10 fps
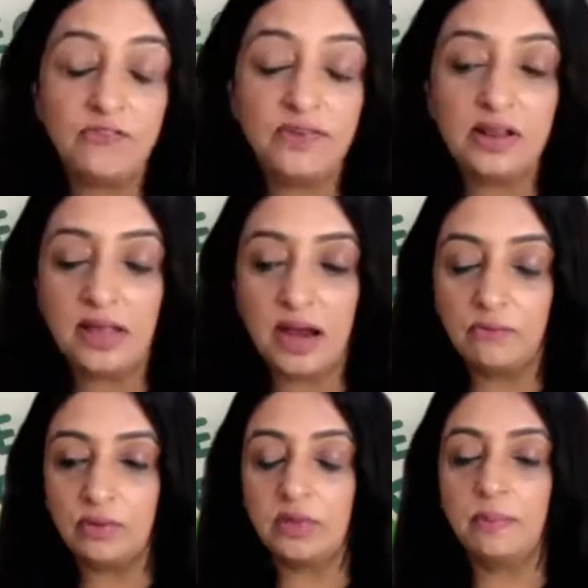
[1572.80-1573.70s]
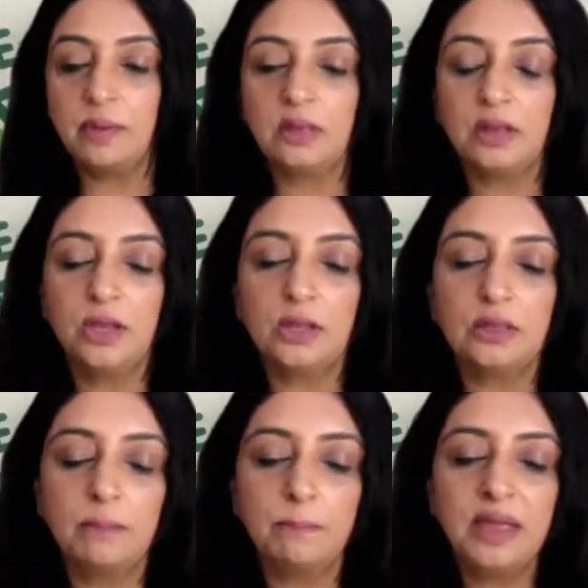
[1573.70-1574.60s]
feel that
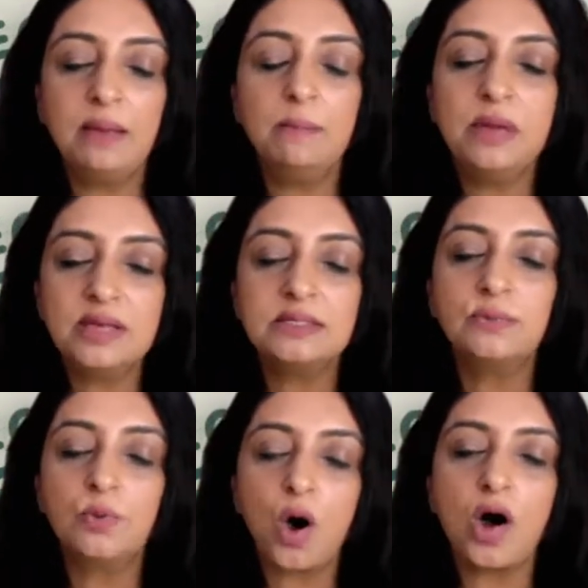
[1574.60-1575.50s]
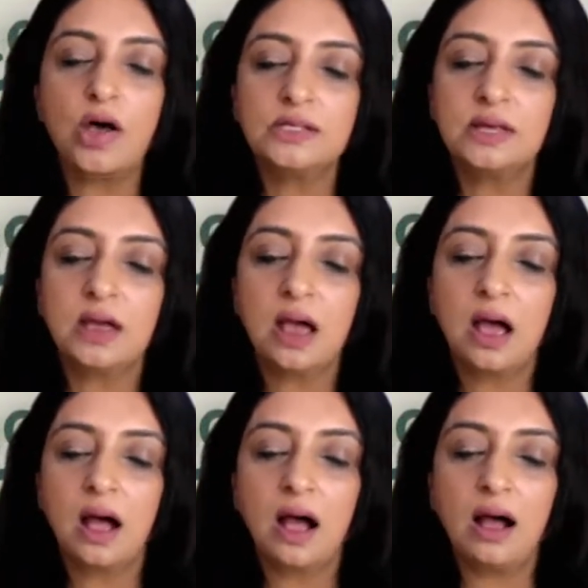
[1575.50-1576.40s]
the big miss was,
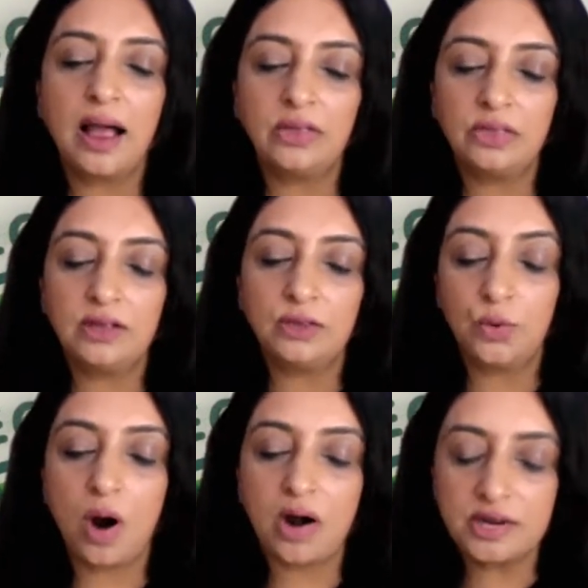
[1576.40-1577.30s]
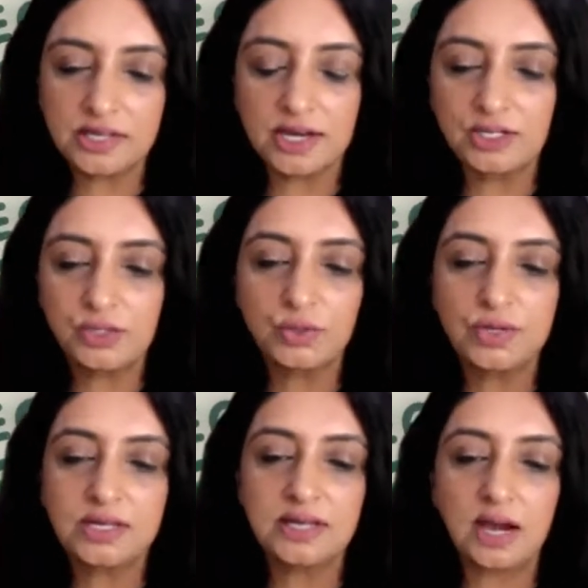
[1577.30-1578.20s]
I think through our
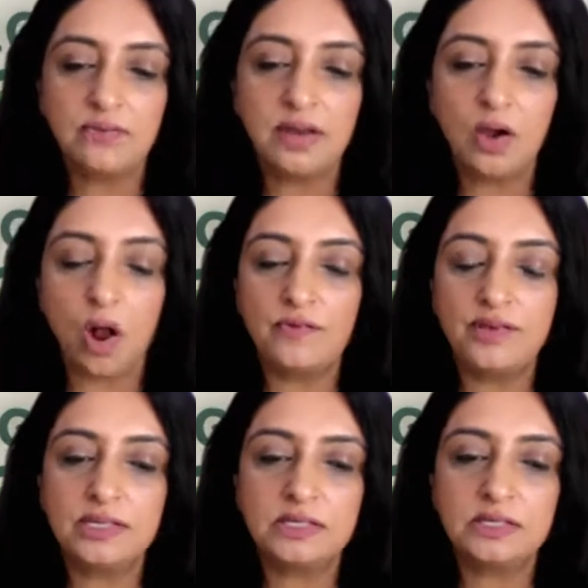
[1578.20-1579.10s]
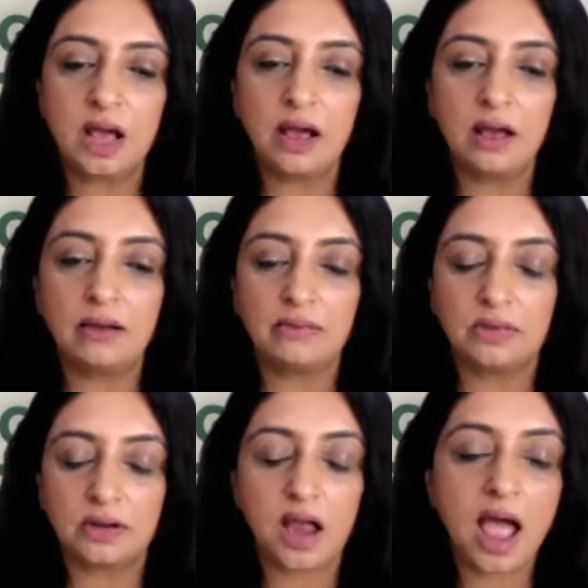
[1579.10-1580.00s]
centuries, that we always,
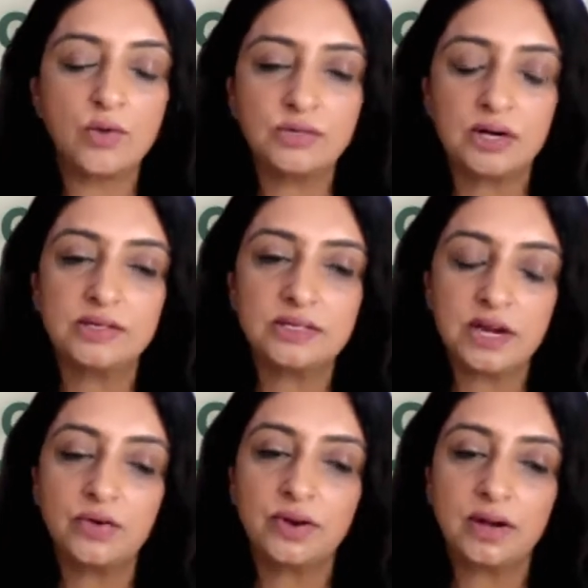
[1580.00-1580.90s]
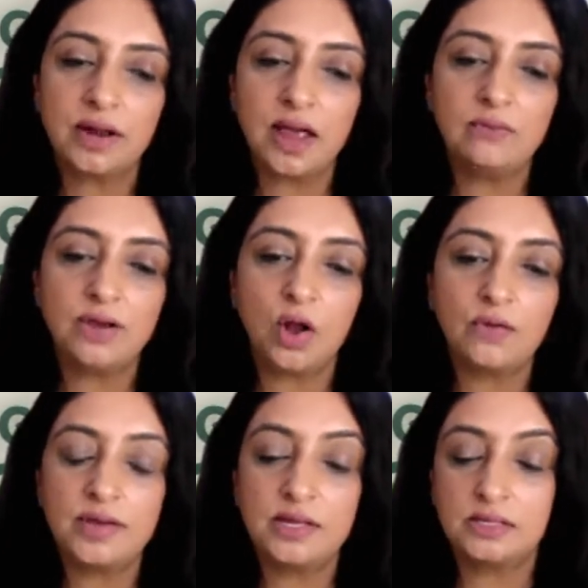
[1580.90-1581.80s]
the cows are sacred and we
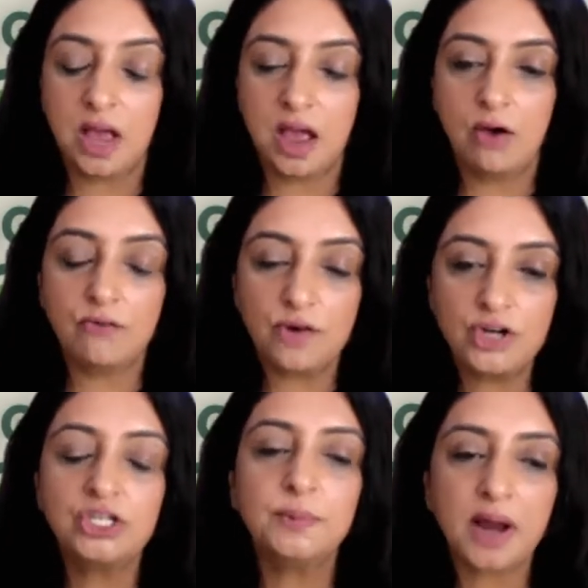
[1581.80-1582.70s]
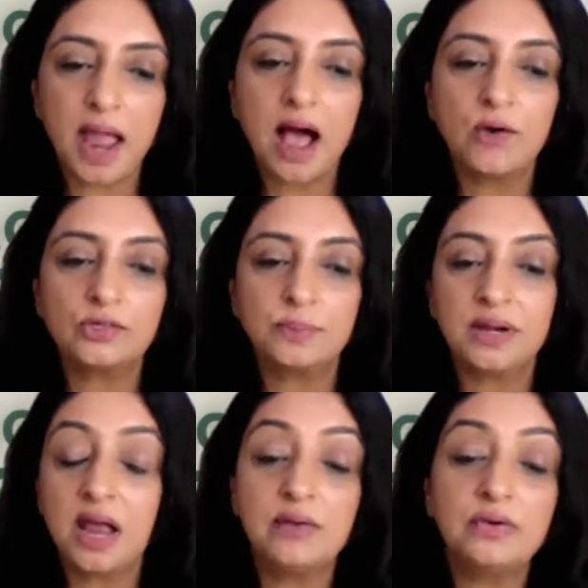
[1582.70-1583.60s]
always worship cows, but
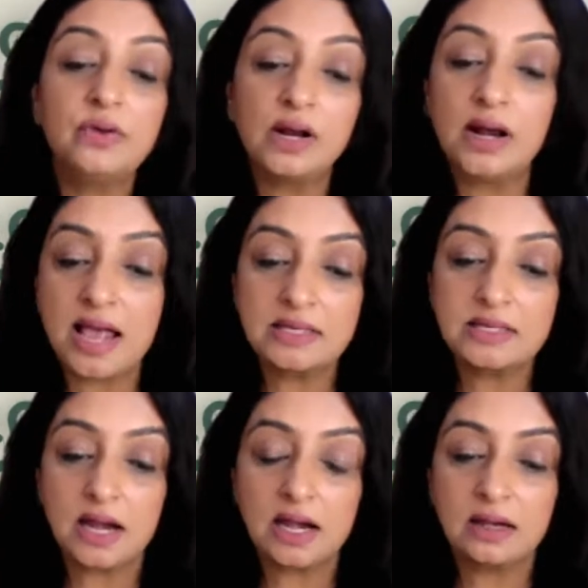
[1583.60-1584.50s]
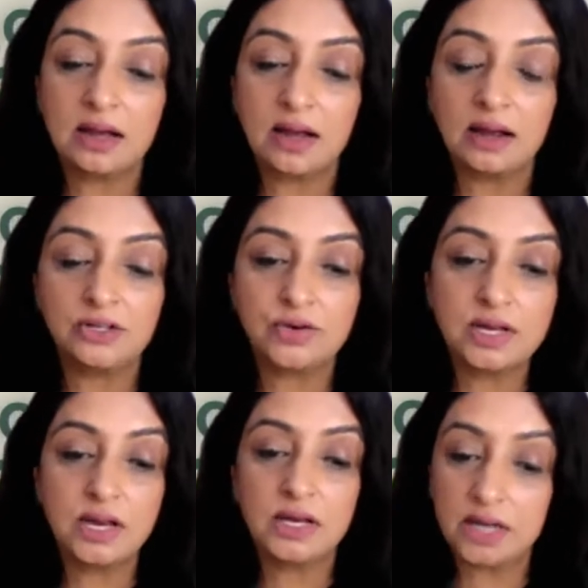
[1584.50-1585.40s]
never realized that
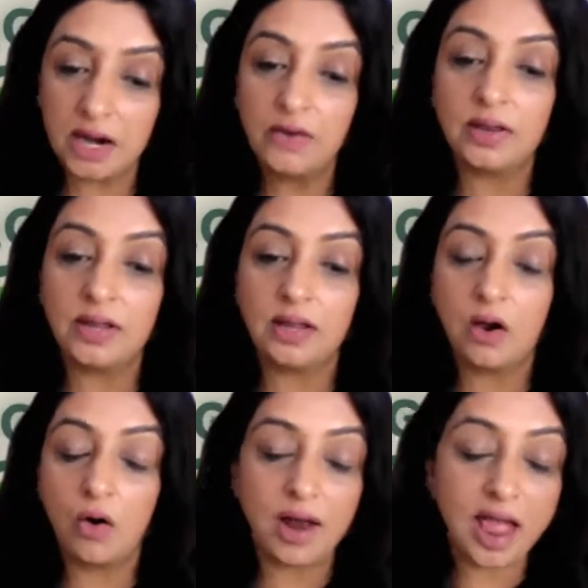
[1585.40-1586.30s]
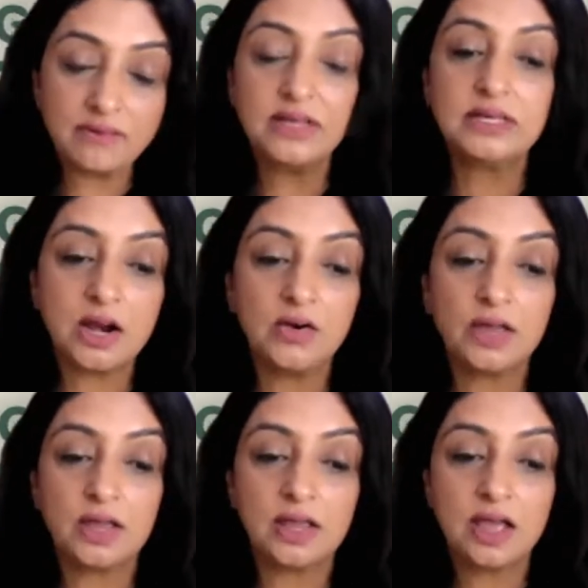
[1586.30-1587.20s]
drinking dairy or having
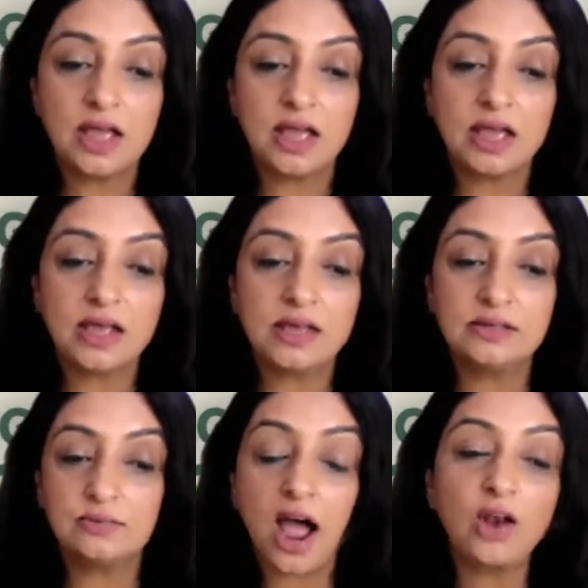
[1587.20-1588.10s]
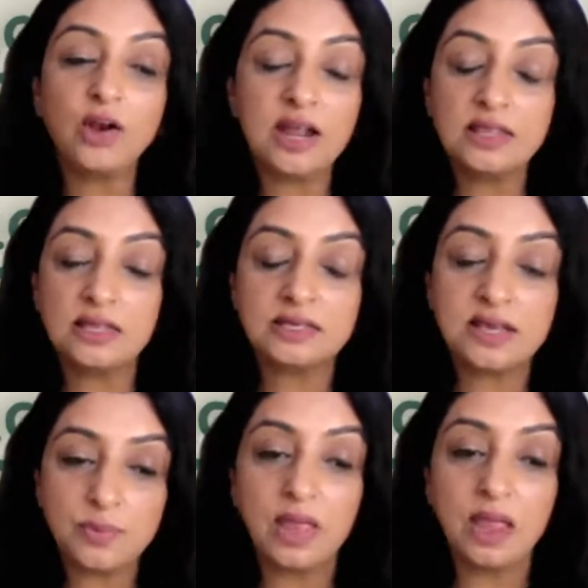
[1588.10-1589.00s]
dairy is violating the
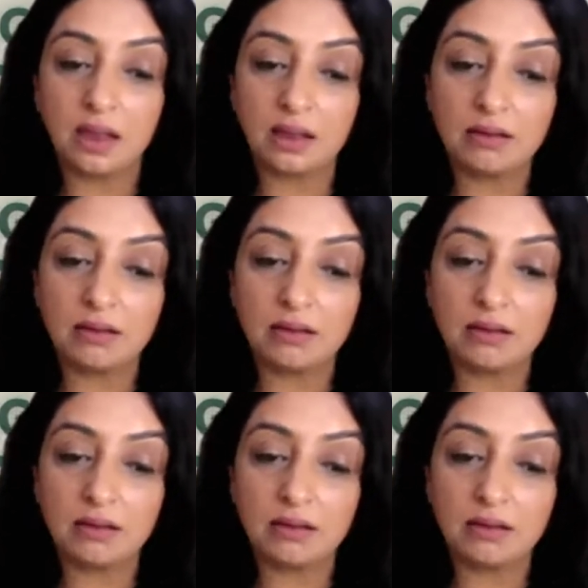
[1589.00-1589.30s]
same thing.